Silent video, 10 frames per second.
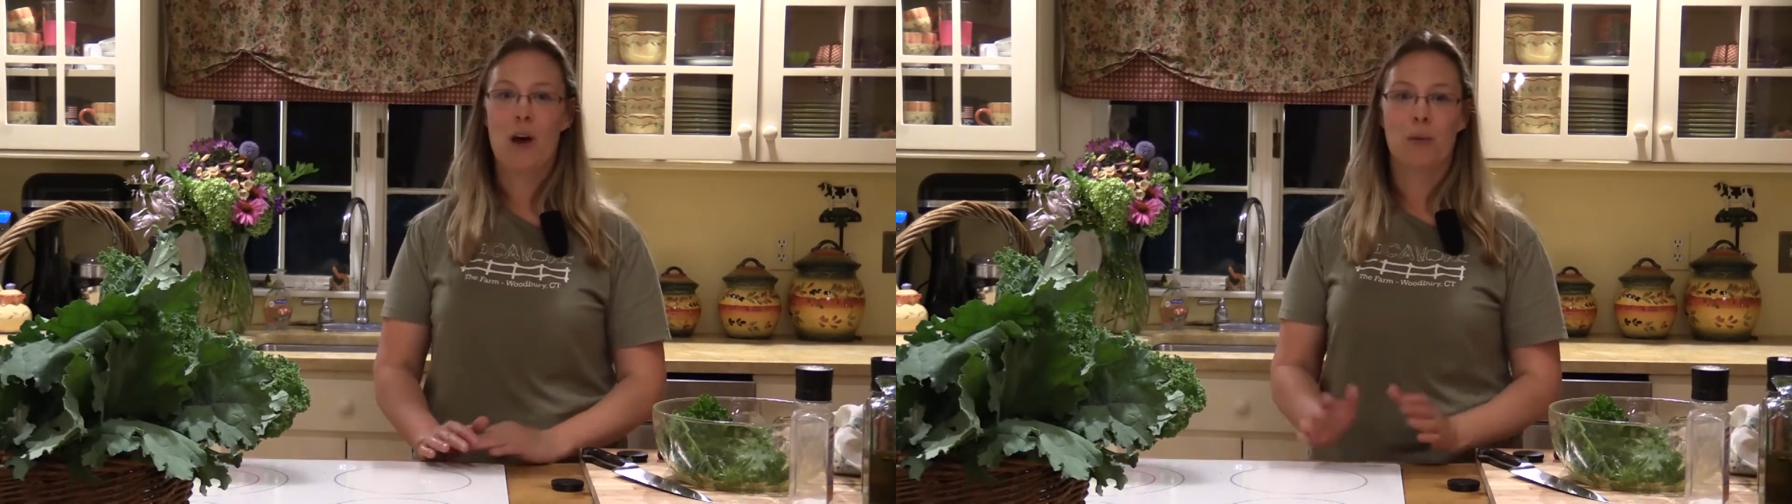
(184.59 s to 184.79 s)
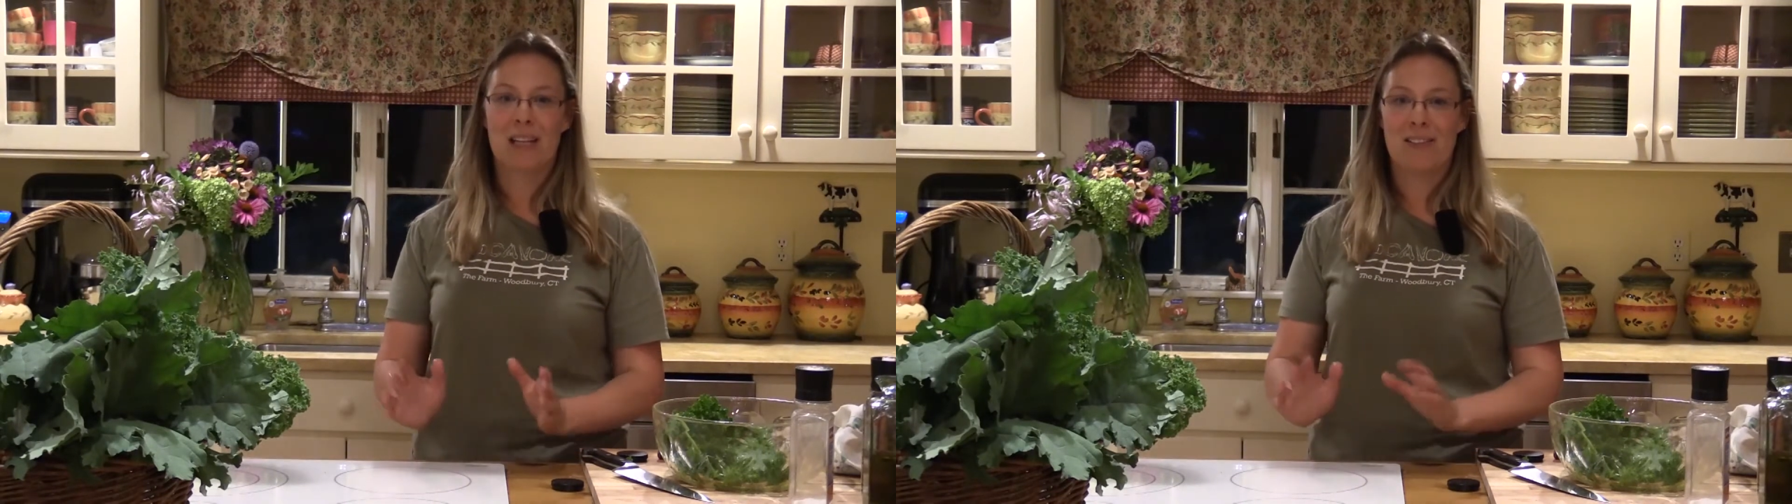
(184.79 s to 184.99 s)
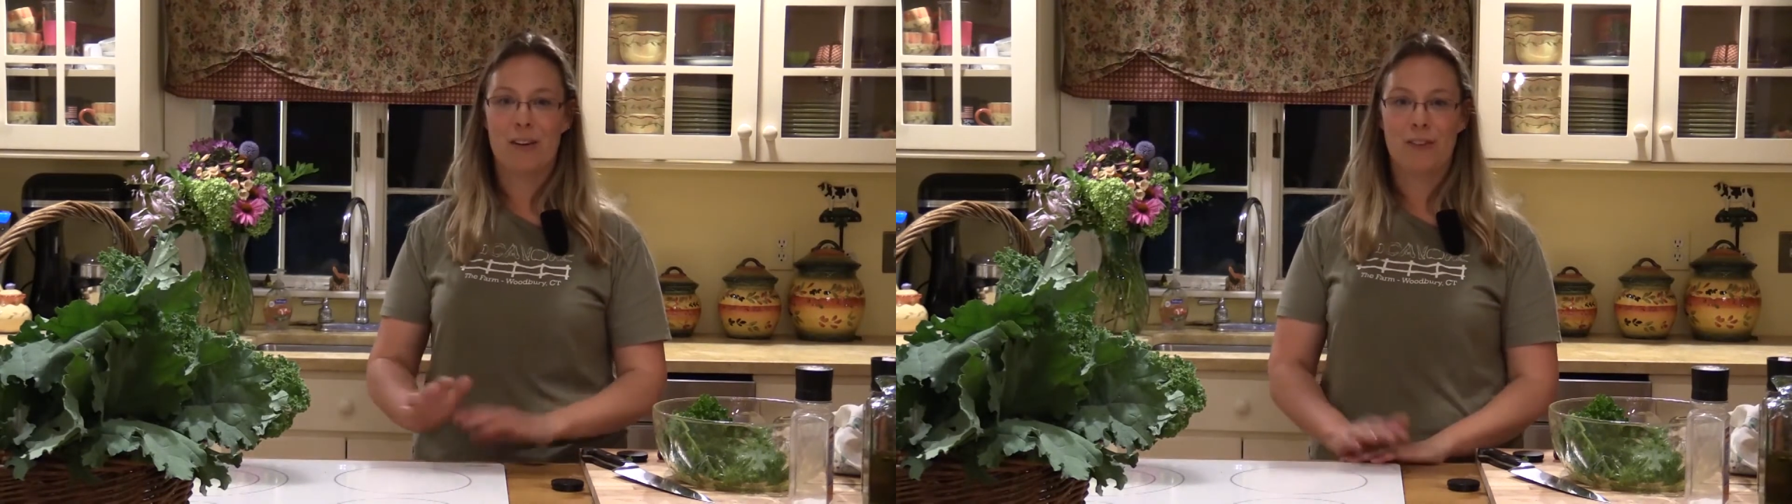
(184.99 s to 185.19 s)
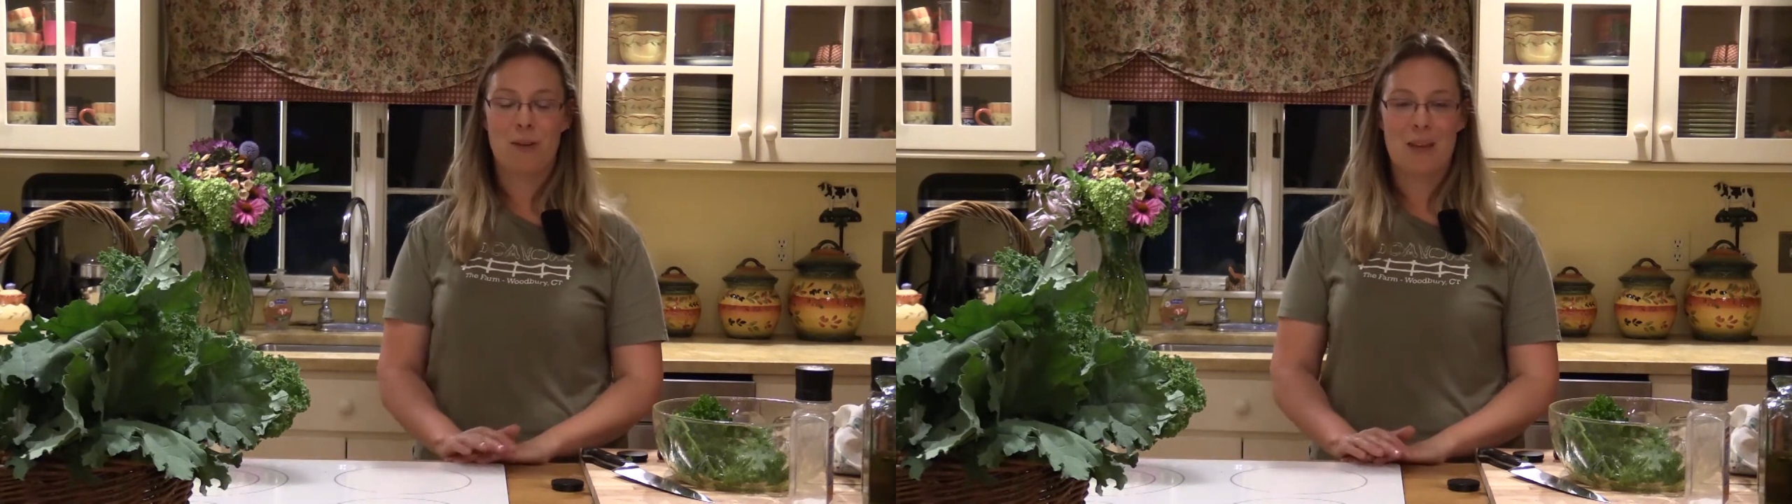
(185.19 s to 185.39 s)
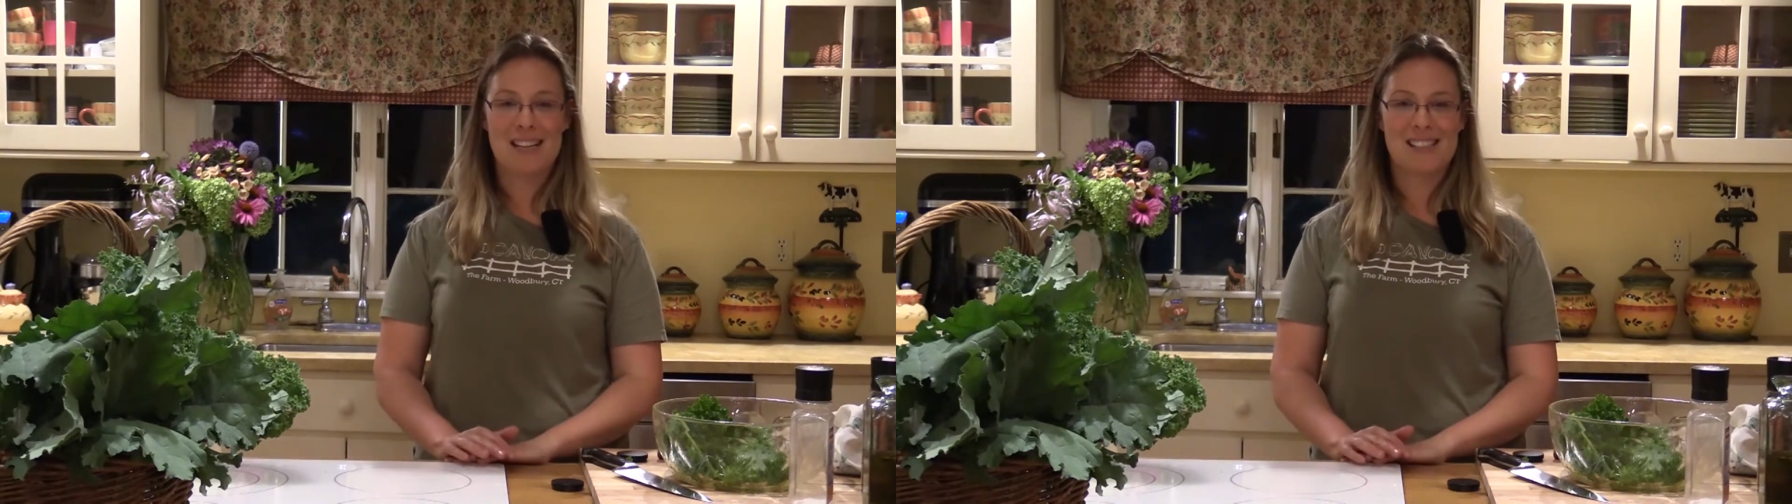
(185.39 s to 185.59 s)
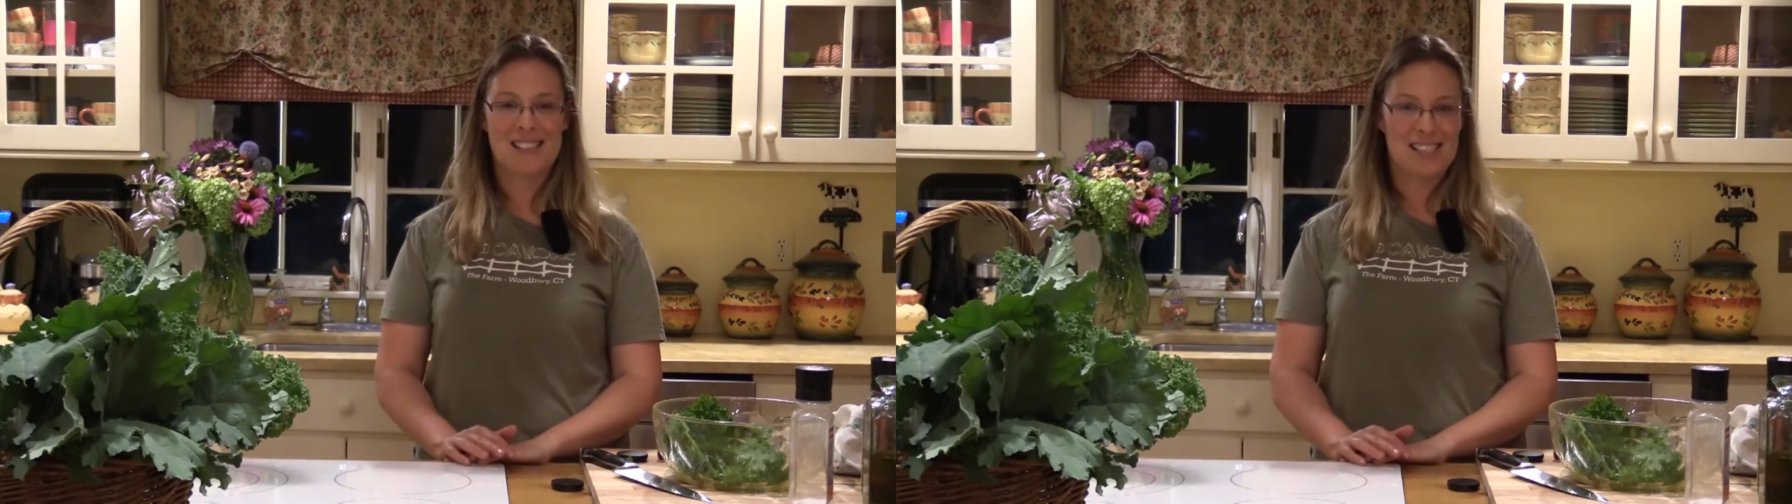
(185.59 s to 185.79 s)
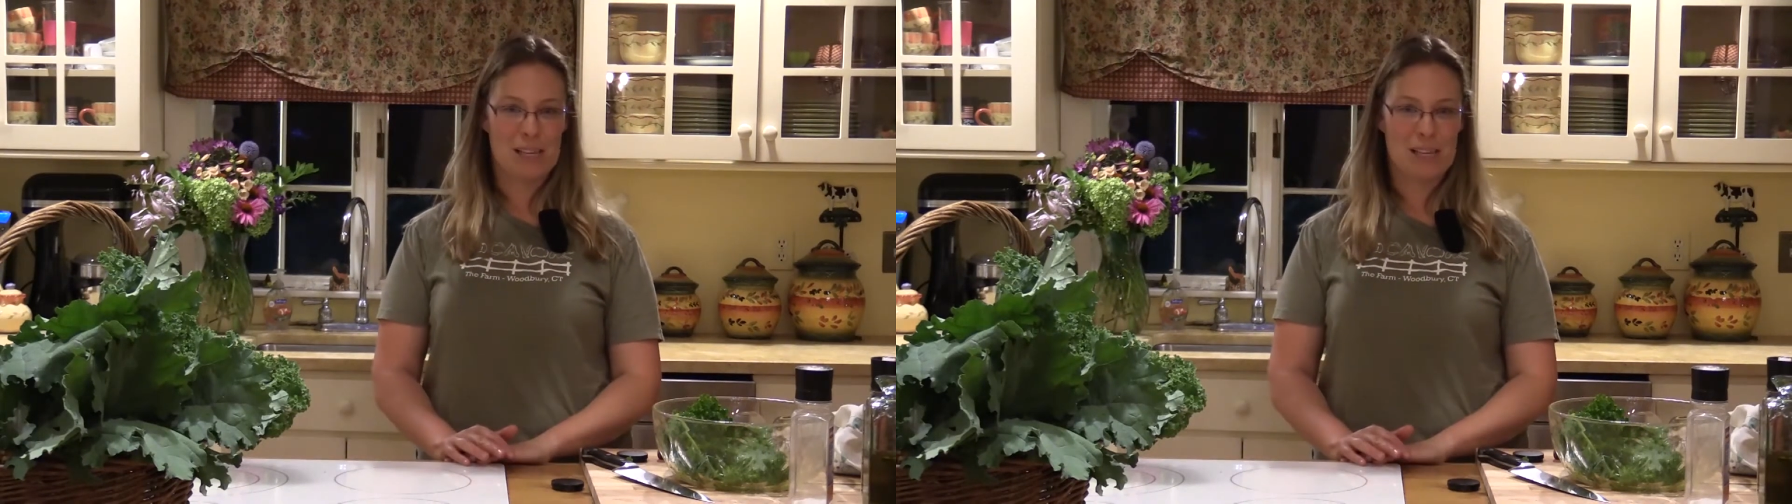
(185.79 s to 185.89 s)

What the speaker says: We'll give it a few minutes and